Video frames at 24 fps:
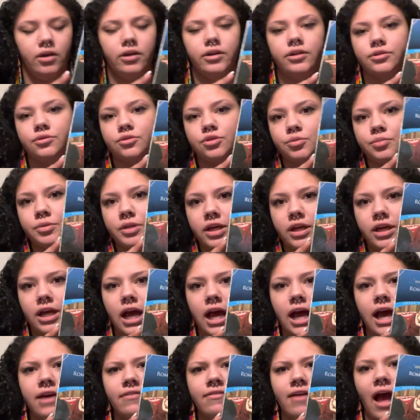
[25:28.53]

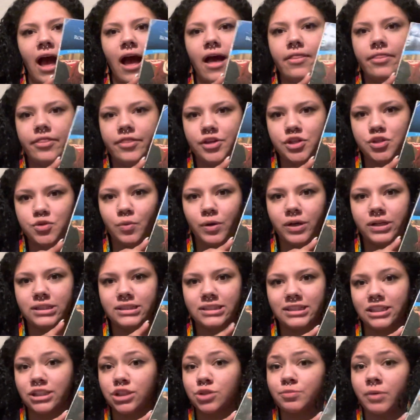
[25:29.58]
I've had this one
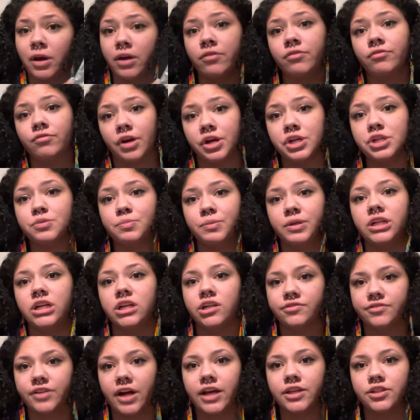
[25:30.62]
since my freshman year
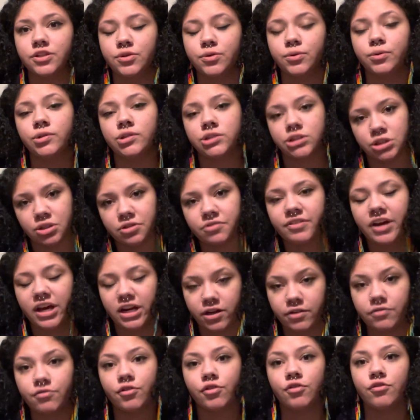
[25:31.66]
of high school, so I've had
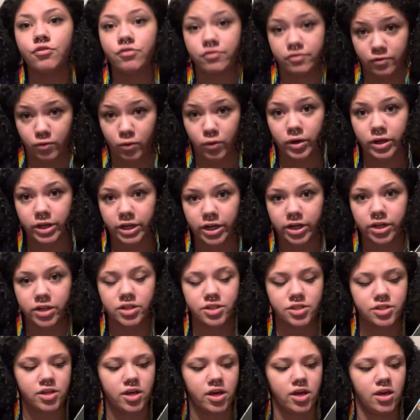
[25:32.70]
it for 4
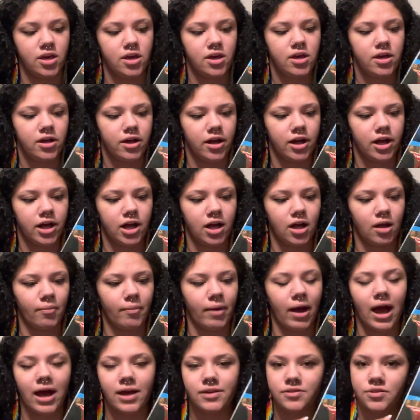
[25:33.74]
years.
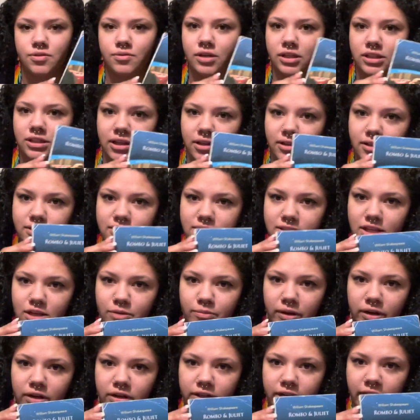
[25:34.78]
As you can tell, it's seen
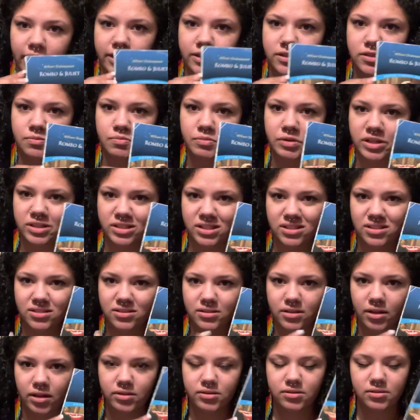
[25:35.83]
better days, but
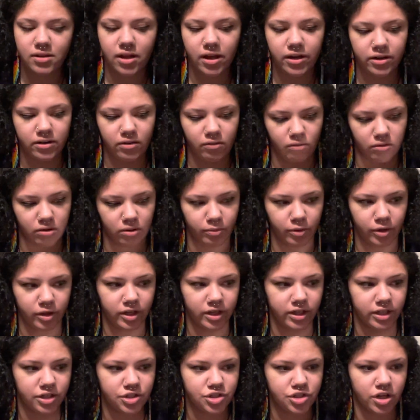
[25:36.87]
it's not in horrible
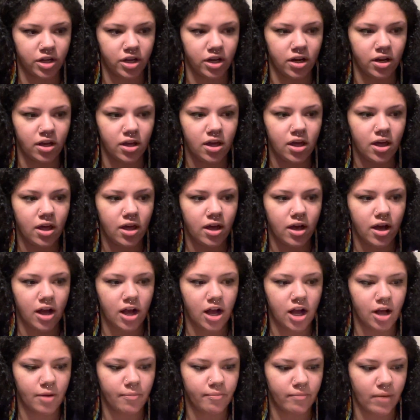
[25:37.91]
condition.
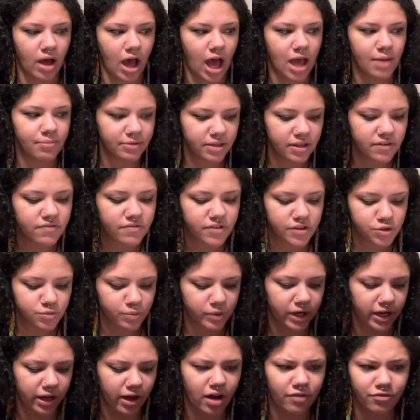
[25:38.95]
I believe this one
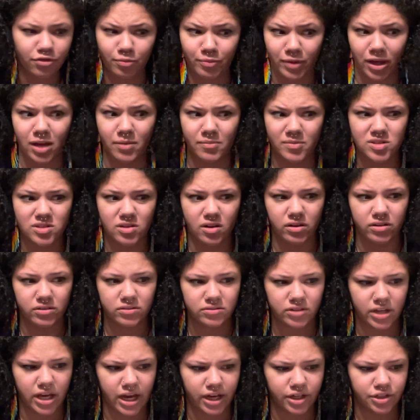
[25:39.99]
I got from Amazon,
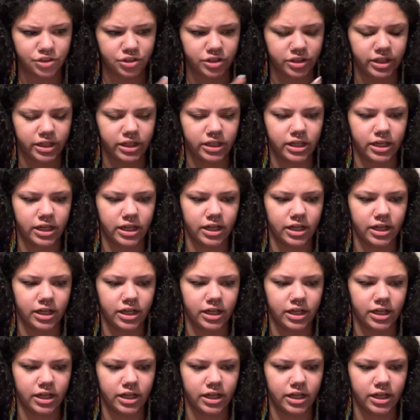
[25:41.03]
actually.